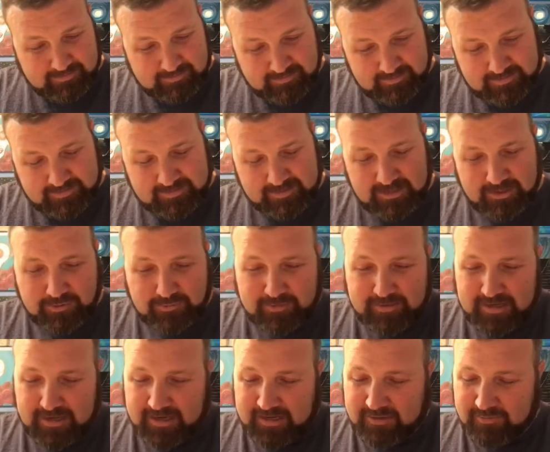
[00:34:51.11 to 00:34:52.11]
Let's see what we
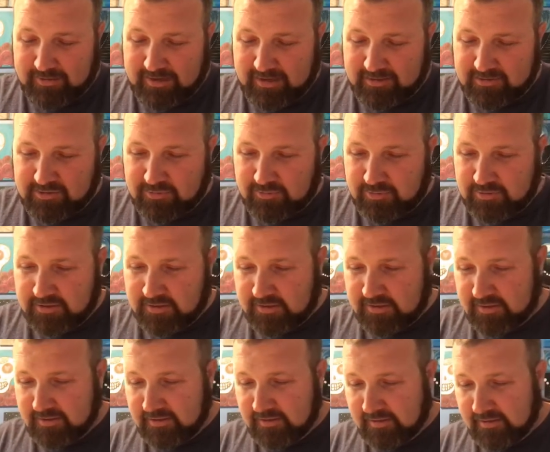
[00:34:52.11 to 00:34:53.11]
got here. We got Georgia.
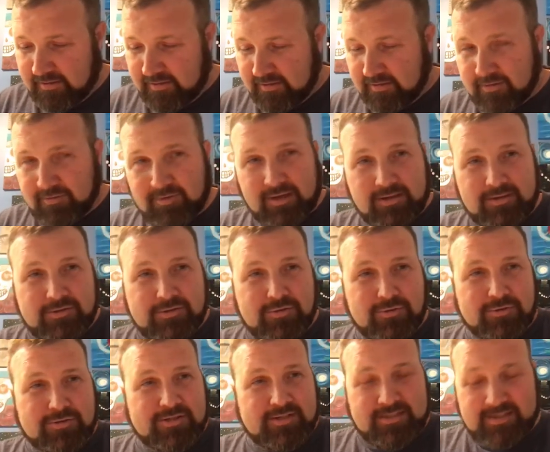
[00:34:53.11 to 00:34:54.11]
We got the Georgia
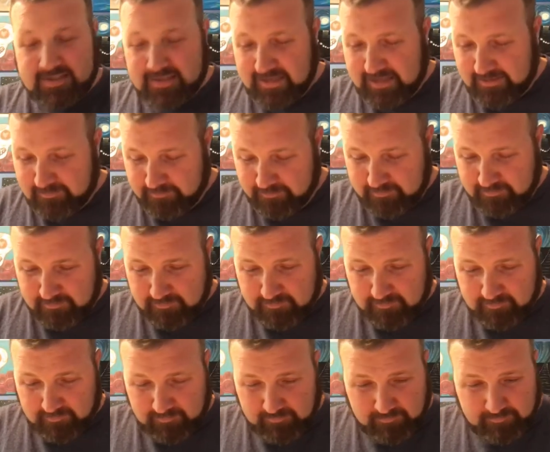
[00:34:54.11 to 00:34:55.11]
team,
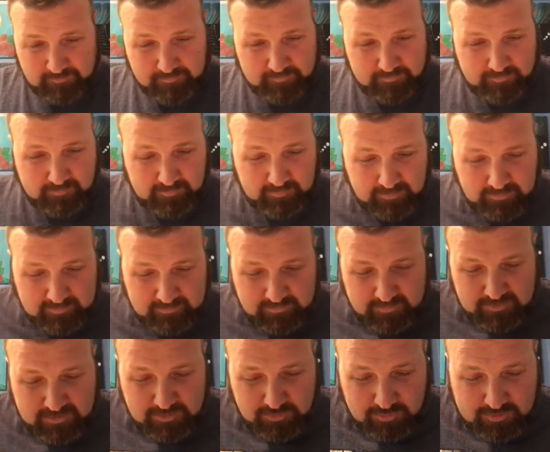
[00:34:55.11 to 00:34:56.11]
the
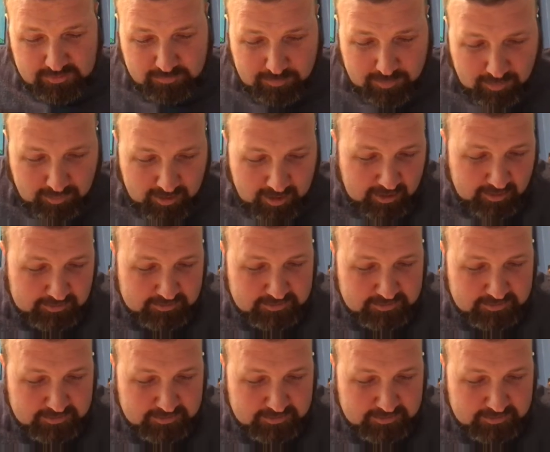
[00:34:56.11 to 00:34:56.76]
Georgia Bulldogs.